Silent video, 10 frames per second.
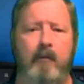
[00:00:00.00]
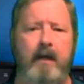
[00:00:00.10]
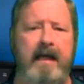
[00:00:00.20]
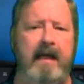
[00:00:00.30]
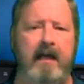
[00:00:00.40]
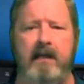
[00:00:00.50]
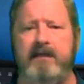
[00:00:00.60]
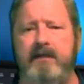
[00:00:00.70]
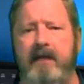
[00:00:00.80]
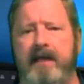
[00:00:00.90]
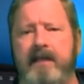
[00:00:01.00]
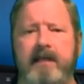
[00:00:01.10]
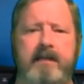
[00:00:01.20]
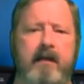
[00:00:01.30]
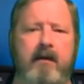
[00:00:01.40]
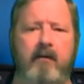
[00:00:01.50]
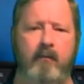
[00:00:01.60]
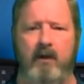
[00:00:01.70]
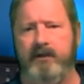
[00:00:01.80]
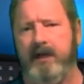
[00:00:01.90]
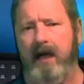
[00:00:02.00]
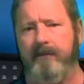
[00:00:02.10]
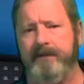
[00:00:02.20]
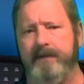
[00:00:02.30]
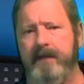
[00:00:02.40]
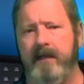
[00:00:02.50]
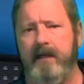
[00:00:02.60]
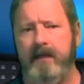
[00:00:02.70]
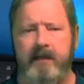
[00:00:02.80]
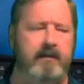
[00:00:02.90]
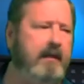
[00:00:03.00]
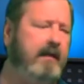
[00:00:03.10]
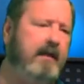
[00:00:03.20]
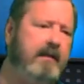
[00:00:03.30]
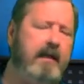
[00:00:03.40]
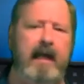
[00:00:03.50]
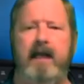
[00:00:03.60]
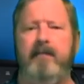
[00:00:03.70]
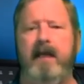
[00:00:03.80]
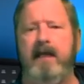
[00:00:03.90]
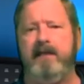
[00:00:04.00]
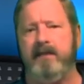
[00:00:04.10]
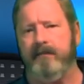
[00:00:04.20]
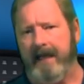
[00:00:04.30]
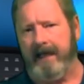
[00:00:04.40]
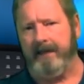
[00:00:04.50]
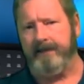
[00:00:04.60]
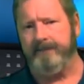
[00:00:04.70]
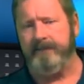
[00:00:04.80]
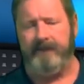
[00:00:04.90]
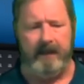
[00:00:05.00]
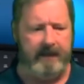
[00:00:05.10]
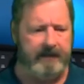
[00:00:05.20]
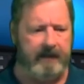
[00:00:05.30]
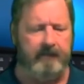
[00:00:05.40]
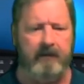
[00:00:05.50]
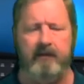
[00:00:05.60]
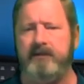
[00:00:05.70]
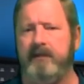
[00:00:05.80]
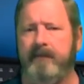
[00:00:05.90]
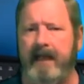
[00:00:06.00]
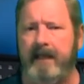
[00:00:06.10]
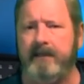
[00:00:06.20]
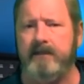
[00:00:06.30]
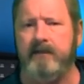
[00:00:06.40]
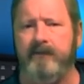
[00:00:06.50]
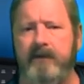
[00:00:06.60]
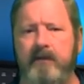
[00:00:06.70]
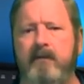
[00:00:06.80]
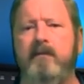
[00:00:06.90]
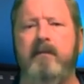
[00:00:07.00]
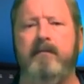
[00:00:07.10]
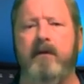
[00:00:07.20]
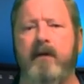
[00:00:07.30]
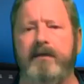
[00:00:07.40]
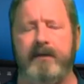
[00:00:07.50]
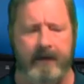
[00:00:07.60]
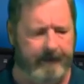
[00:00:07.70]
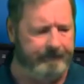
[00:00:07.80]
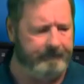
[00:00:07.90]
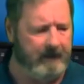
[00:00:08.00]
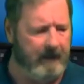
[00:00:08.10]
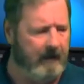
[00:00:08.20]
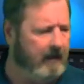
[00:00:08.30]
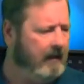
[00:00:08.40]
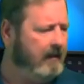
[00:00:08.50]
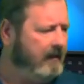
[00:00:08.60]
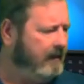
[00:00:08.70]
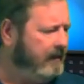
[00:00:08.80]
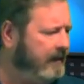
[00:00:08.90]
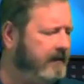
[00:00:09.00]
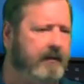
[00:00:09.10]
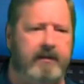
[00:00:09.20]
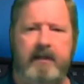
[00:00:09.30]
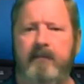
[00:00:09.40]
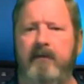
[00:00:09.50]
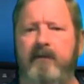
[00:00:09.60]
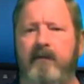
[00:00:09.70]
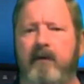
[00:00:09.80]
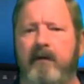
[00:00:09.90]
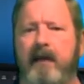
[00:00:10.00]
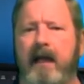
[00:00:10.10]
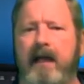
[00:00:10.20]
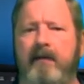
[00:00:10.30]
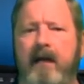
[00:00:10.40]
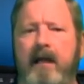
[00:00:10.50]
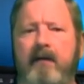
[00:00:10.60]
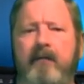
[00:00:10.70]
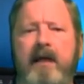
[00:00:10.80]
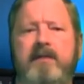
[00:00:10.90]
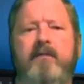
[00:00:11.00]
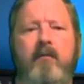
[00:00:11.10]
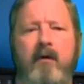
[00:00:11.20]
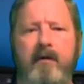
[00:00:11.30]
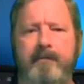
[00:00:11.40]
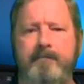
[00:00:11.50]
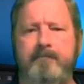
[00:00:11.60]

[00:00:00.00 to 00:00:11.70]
We illustrate this in our workshops using this animated schematic. Very simple little schematic, just a few components on it. This is the symbol for the hydraulic reservoir.